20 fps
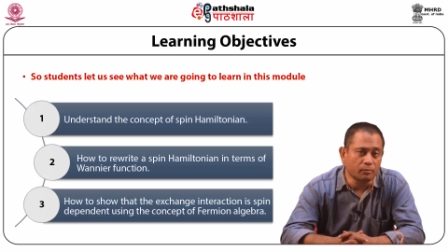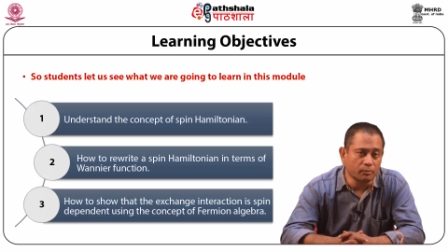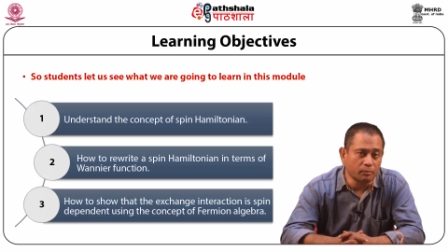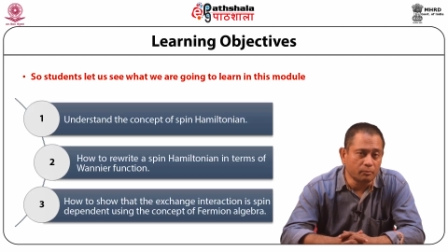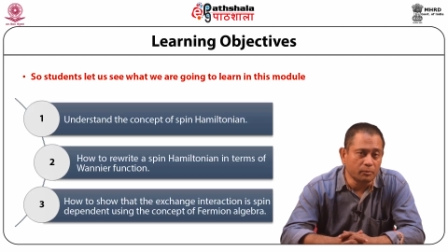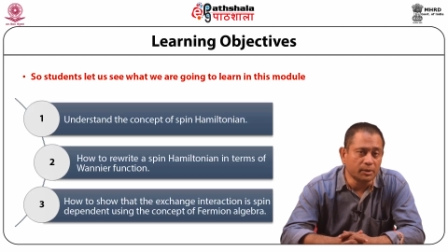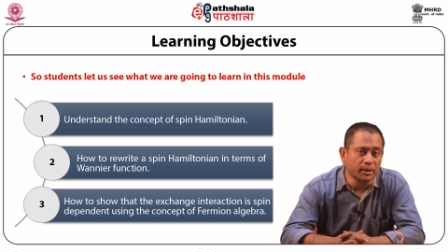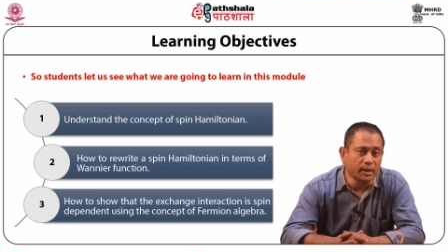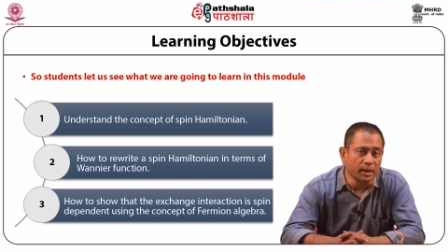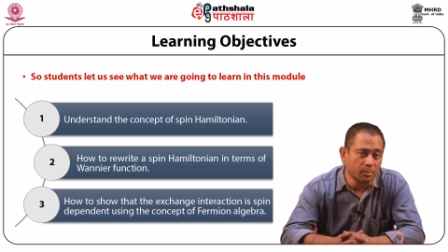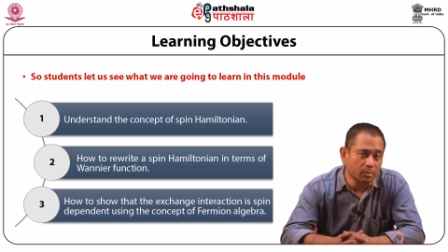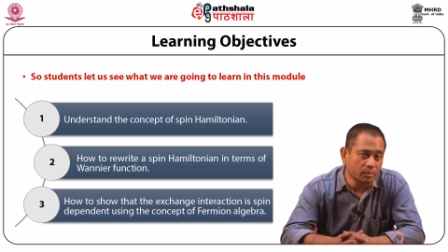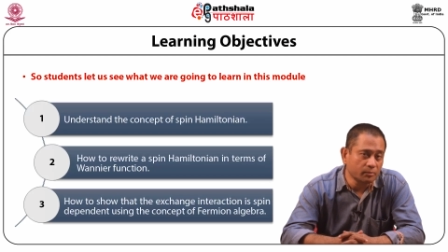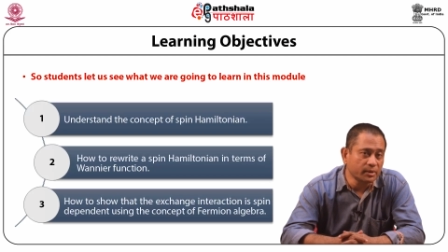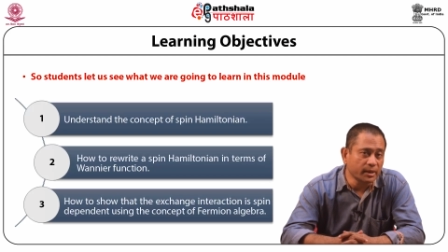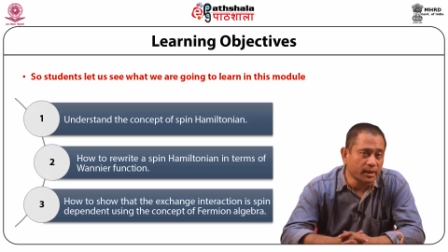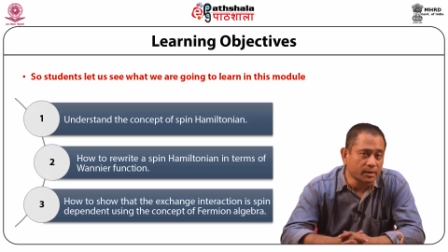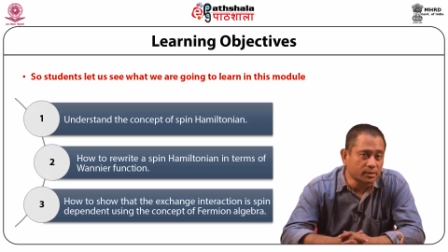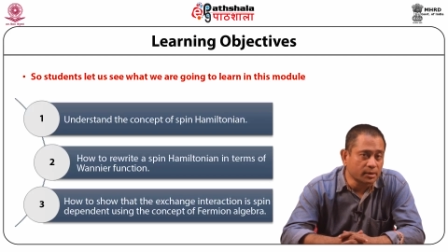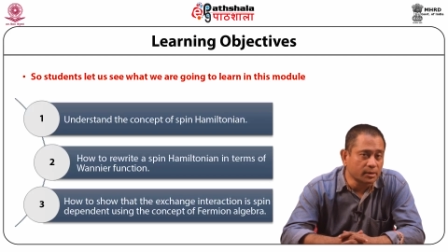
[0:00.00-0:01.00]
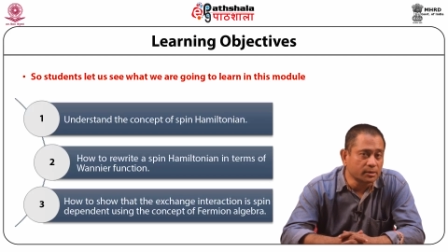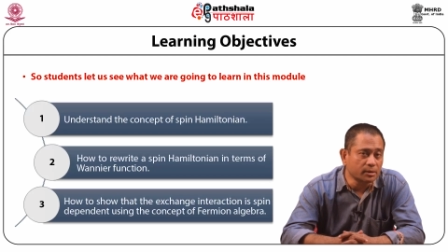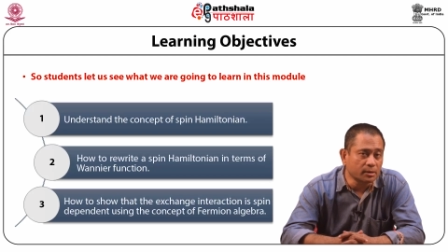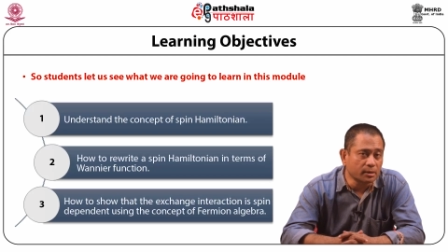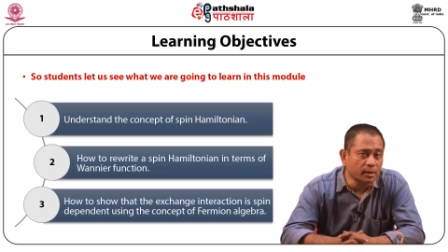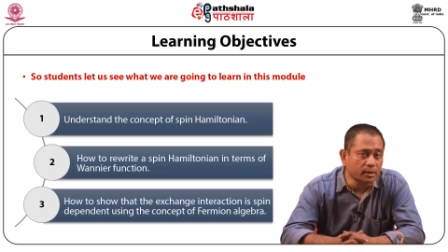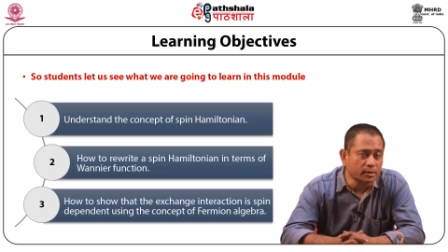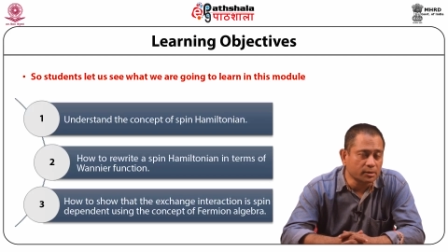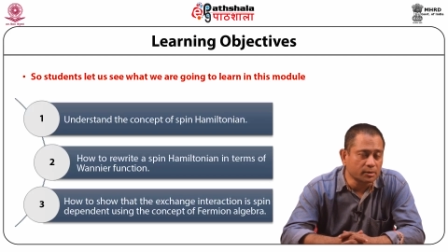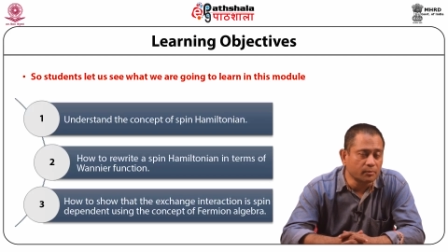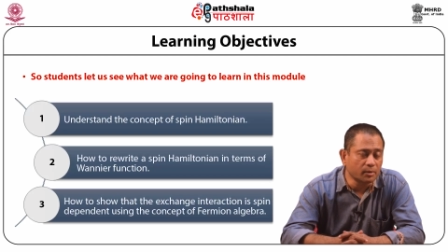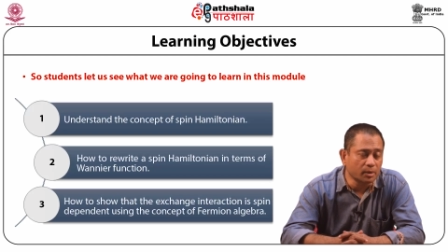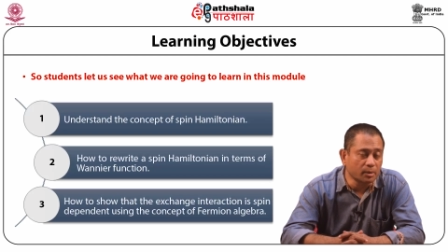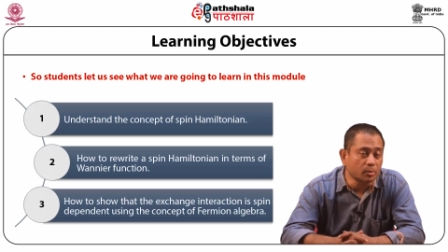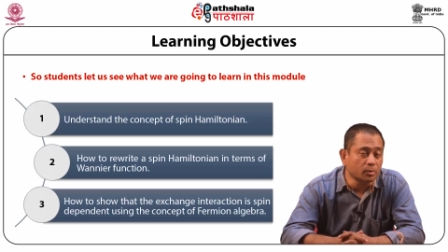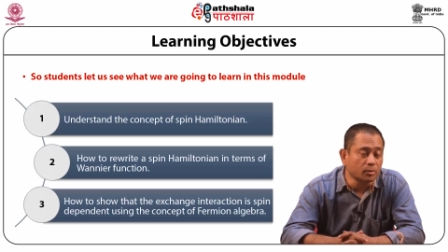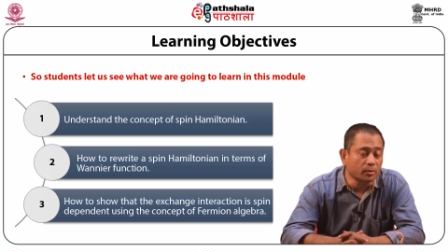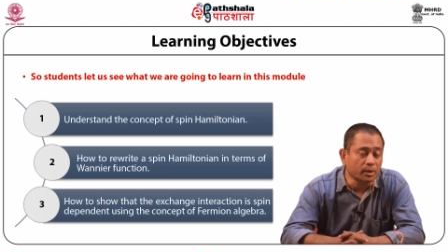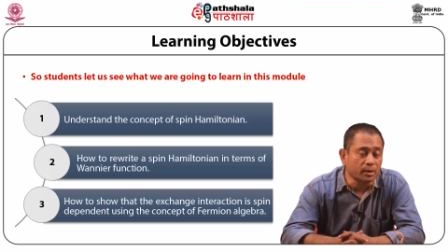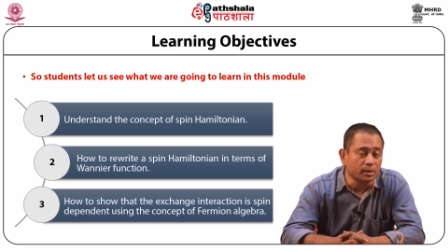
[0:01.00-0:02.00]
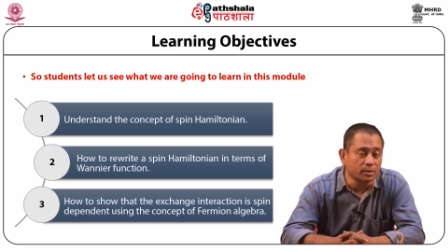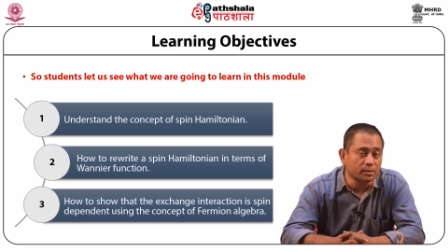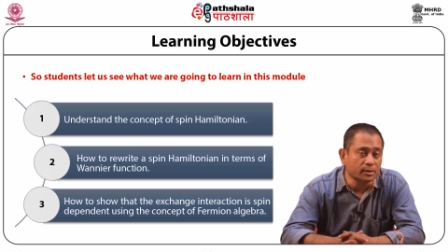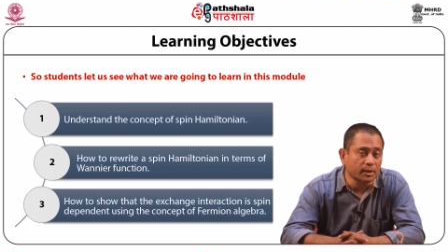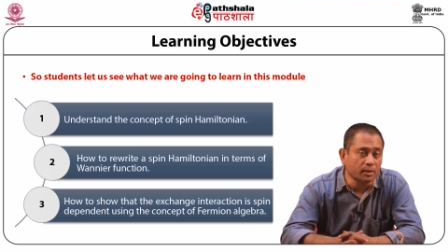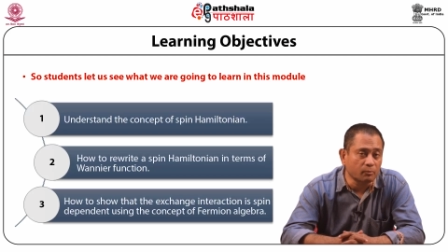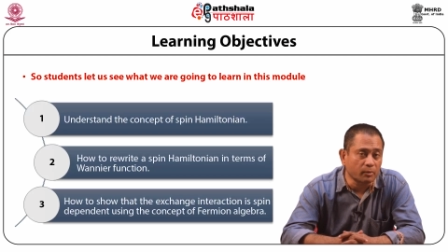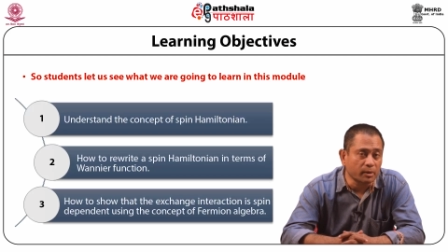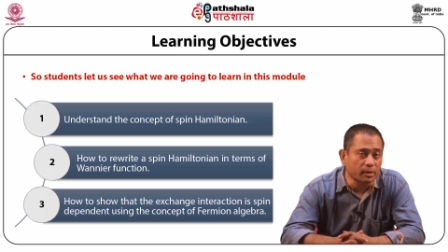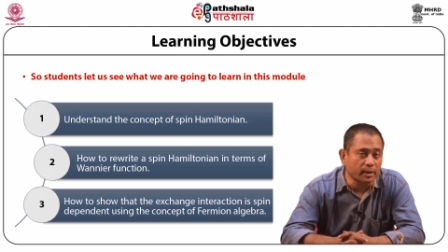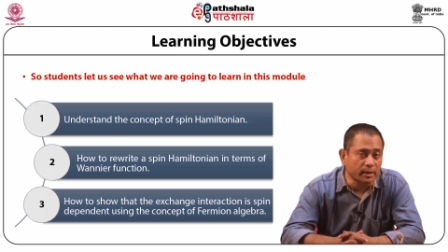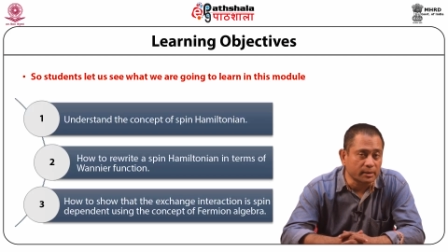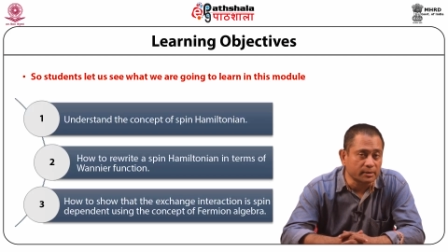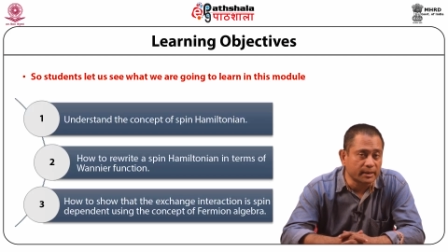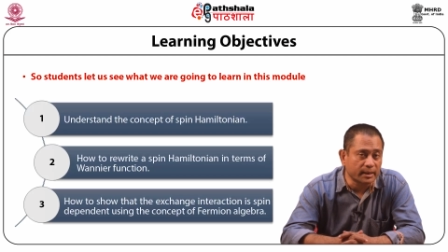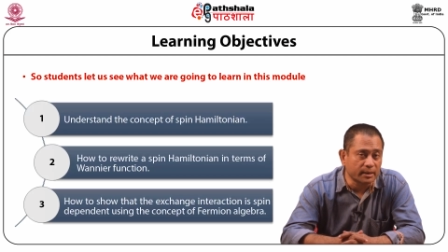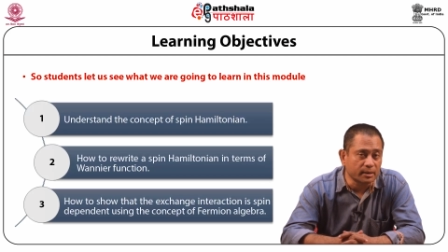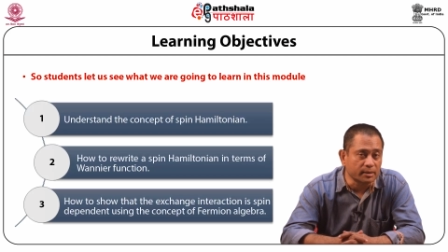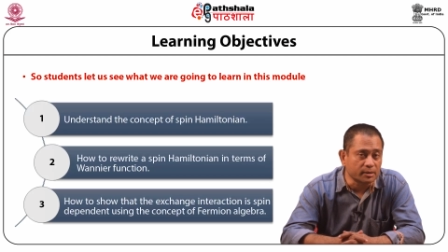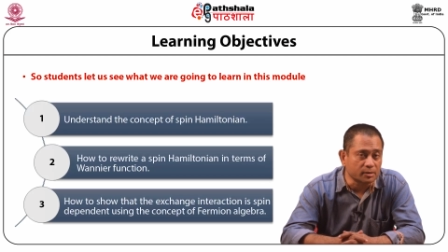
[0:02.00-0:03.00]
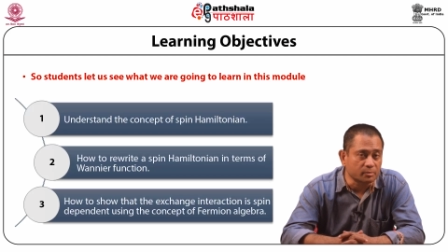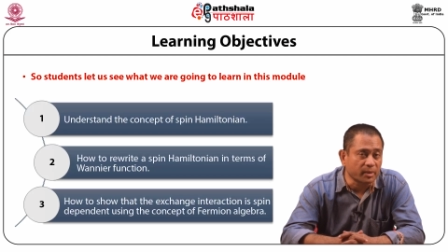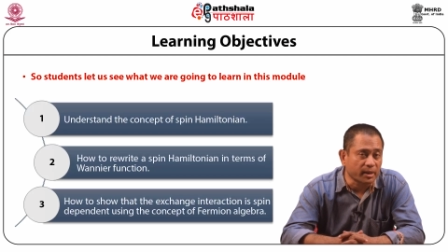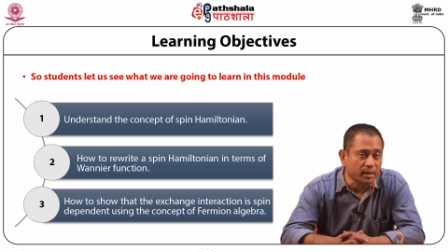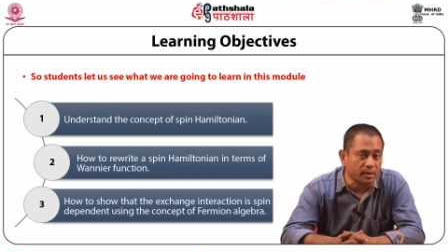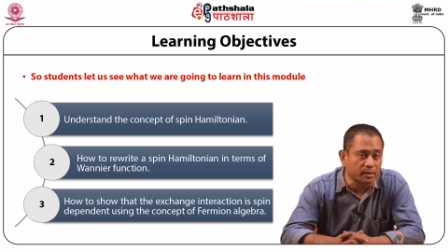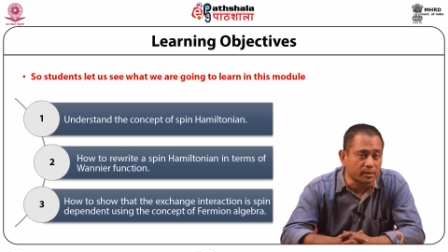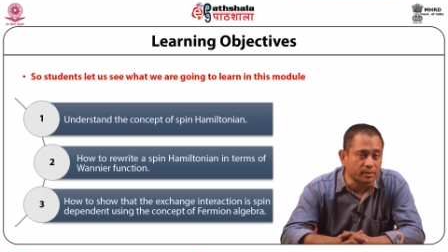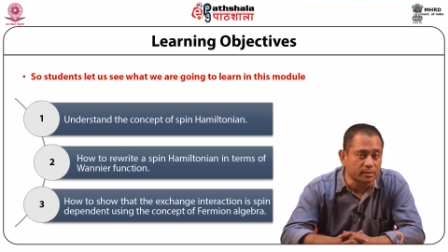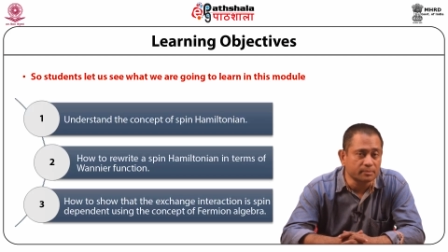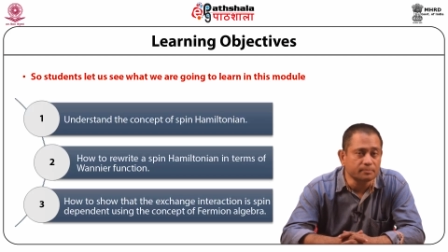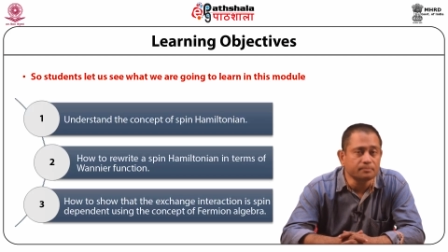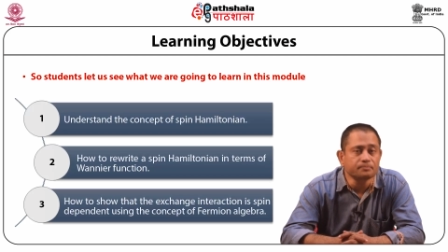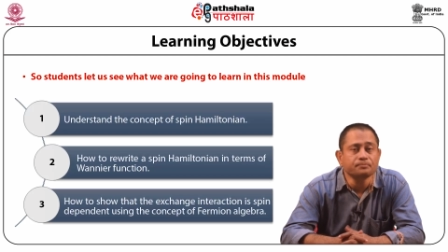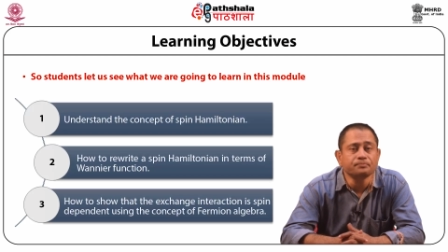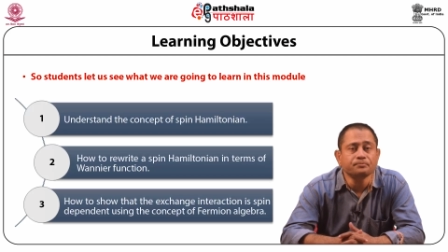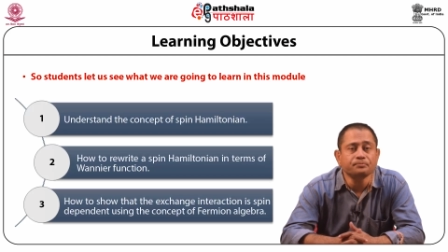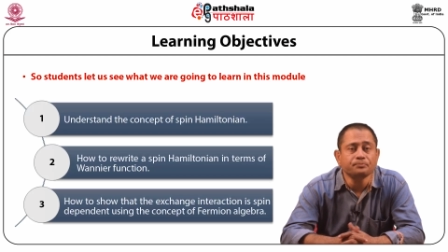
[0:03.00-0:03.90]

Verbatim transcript: with the help of the exchange interaction, we are able to understand what exactly is magnetism.